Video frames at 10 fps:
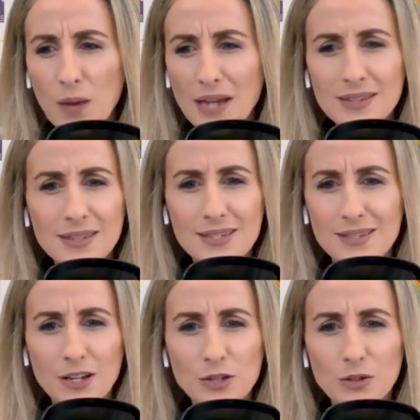where did
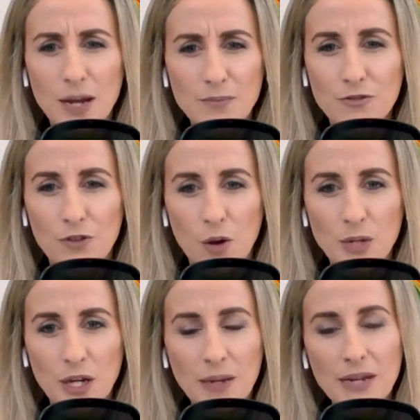this cycle come
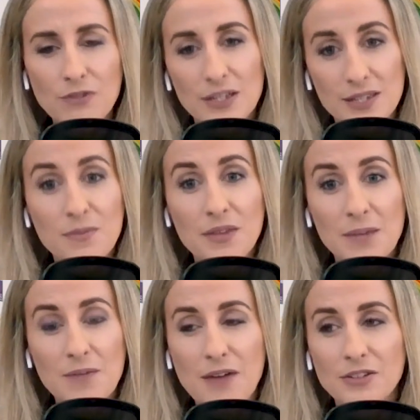from you know and if it's
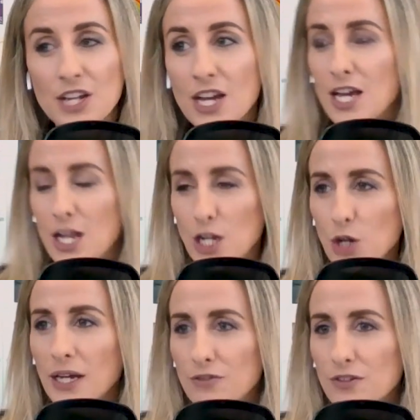something around
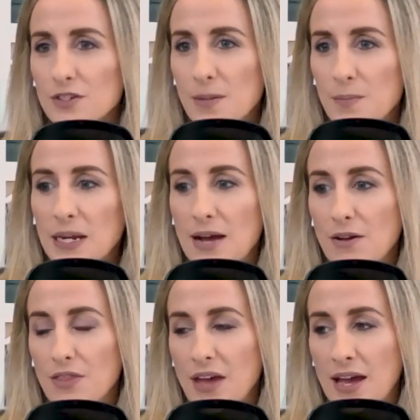looking for somebody
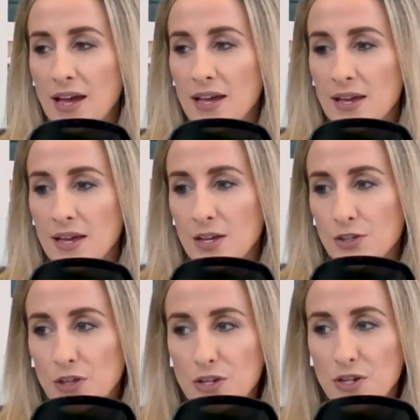out there
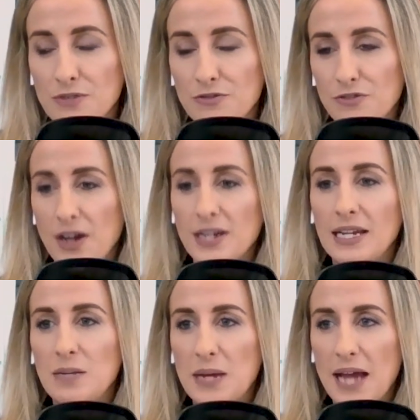so that you can
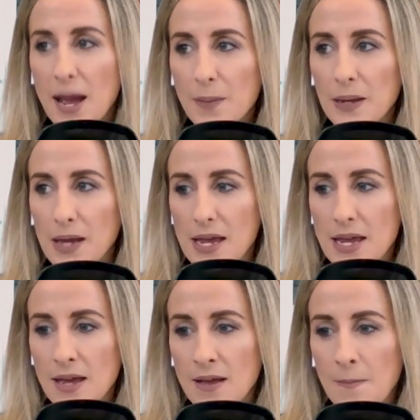finally be
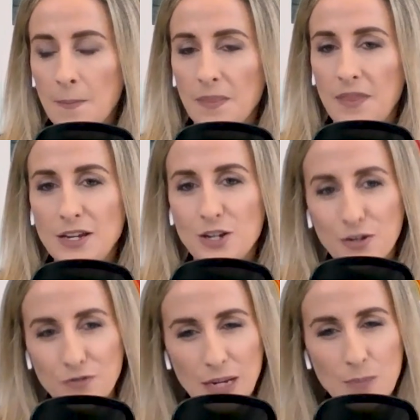happy then you
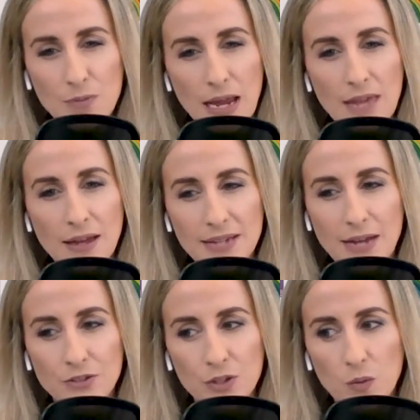can really break that
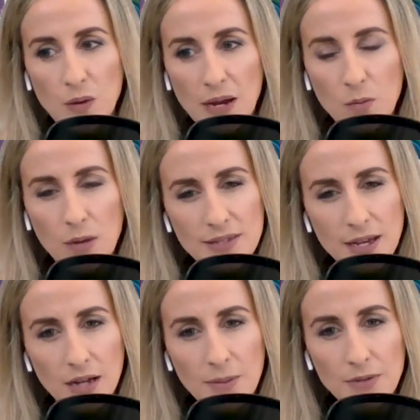down to where, where's
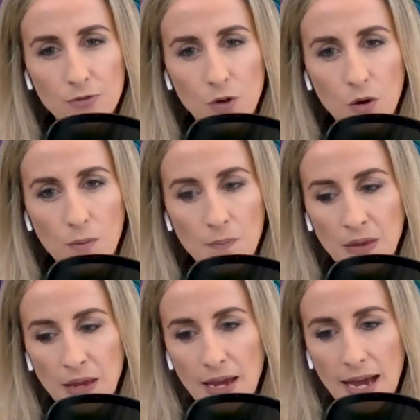that coming
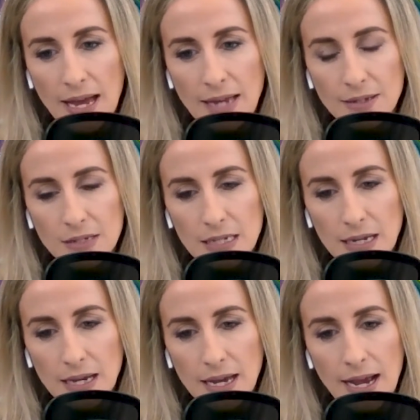from and
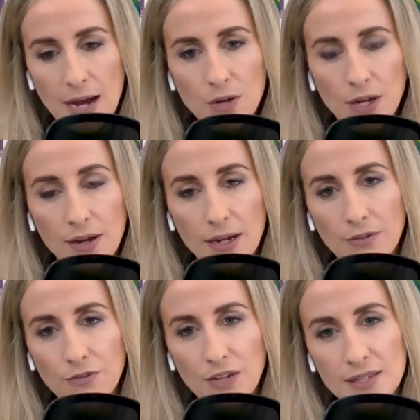and how can
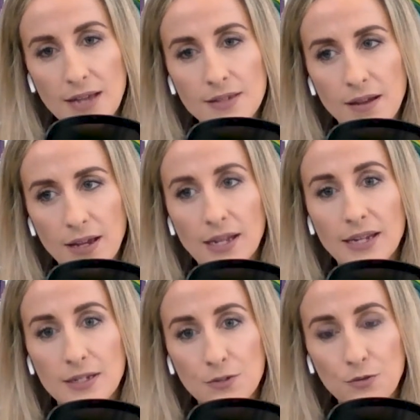I fix that
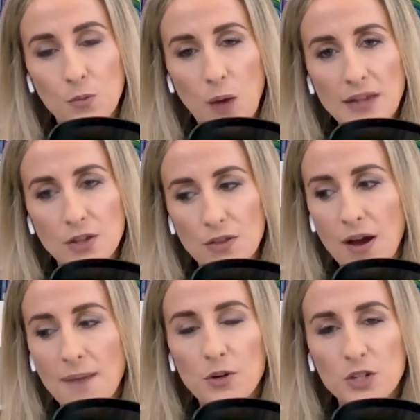cycle in a different way so
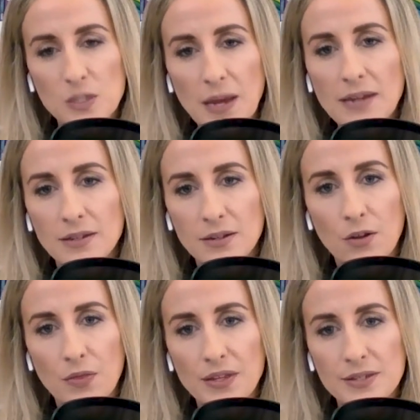that I'm not dependent
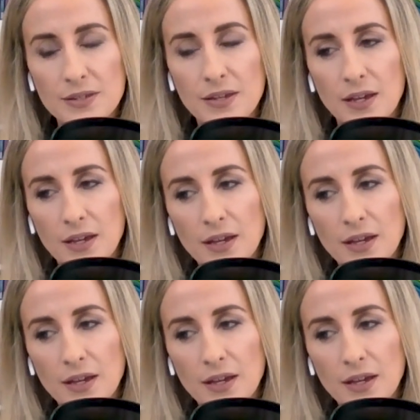on this